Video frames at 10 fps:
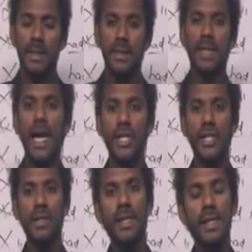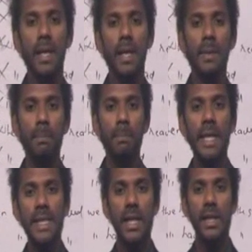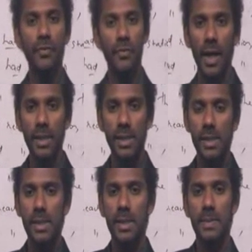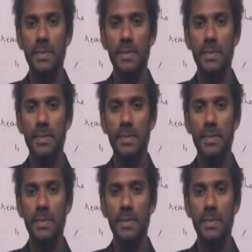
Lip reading: the action that is completed first,